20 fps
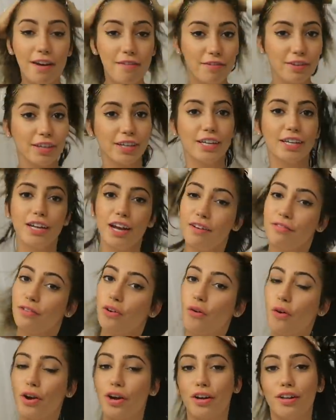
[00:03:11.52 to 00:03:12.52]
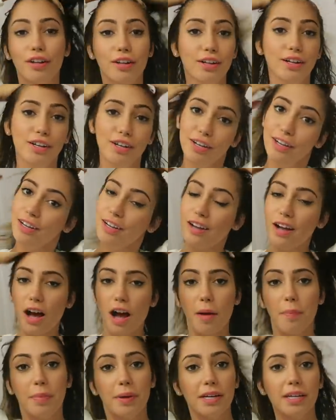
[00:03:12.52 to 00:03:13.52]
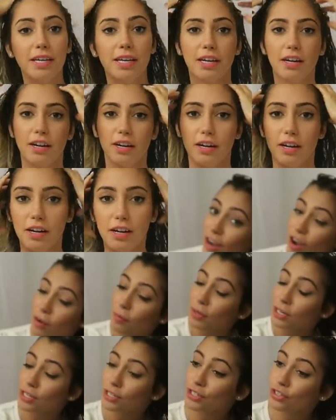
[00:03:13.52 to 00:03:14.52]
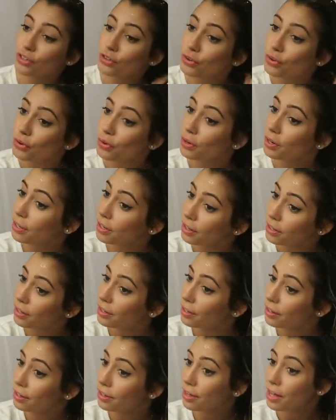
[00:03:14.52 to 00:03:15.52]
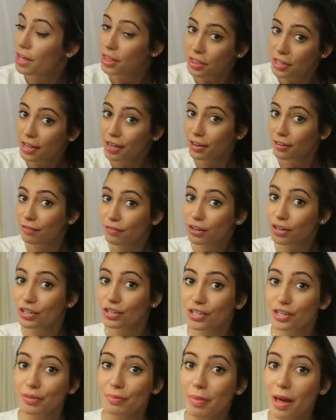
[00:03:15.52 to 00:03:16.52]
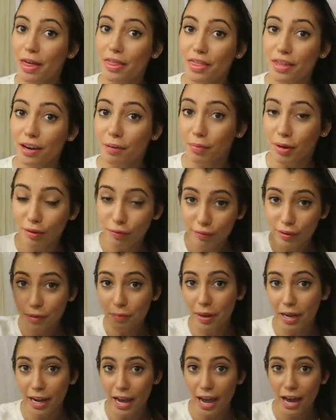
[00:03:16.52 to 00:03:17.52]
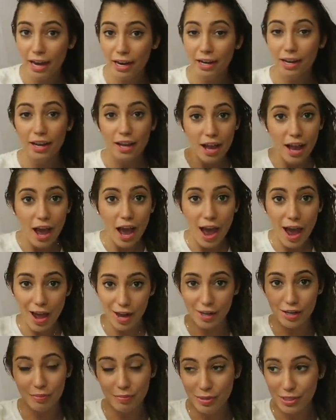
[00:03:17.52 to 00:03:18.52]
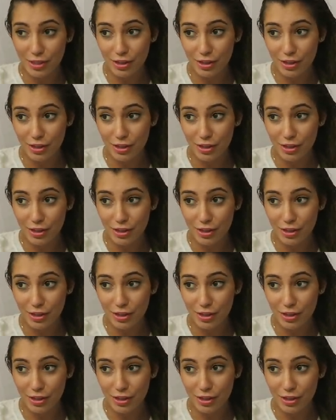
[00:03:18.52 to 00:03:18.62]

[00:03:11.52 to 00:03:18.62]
definitely enough oil up in here. Now I'm gonna do the inversion method. I'm gonna flip my head and